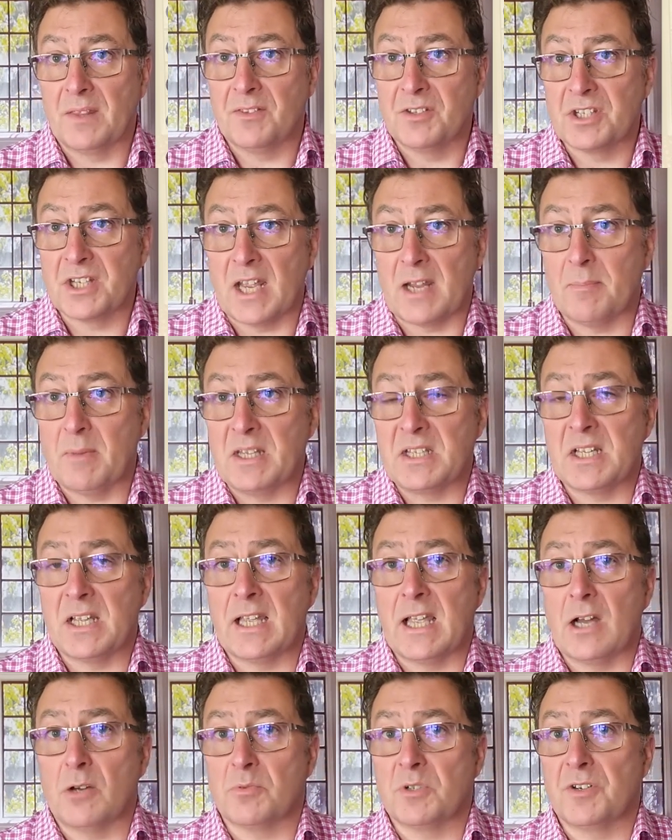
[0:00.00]

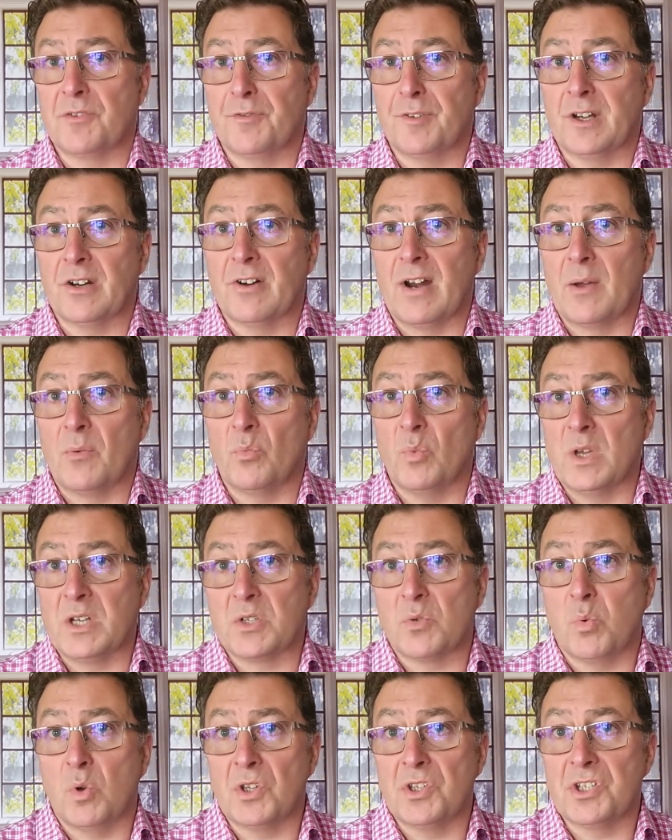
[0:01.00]
Segmenting helps you figure out
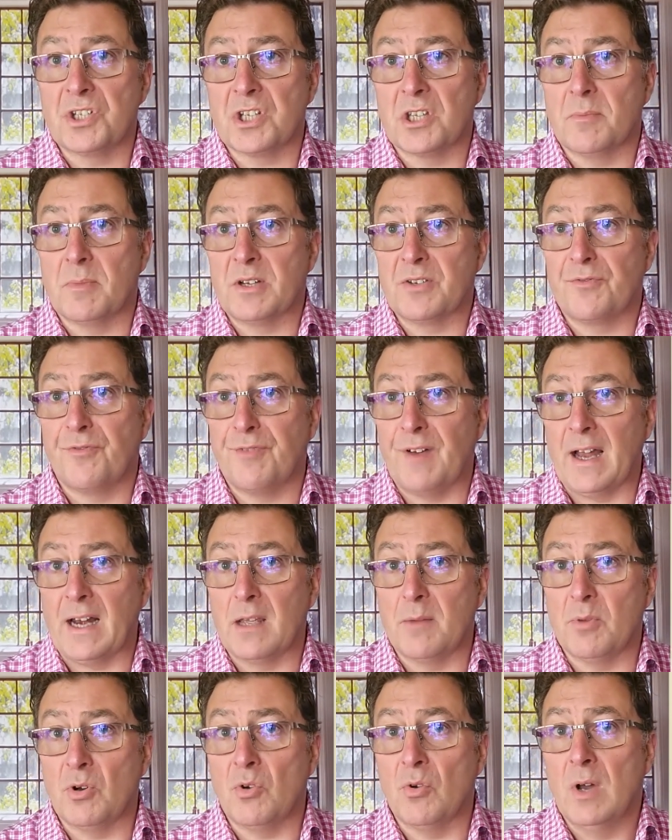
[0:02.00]
which ones are the most
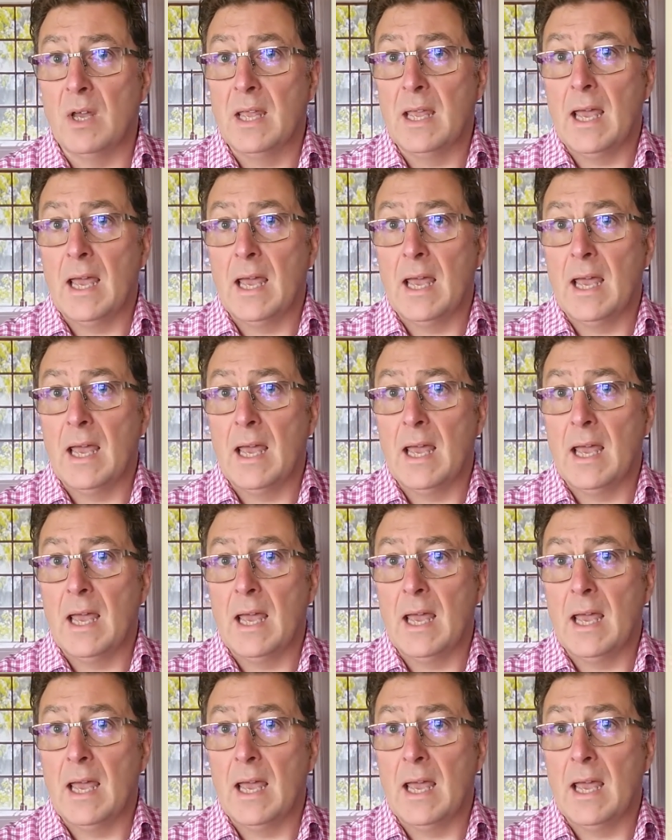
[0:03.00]
valuable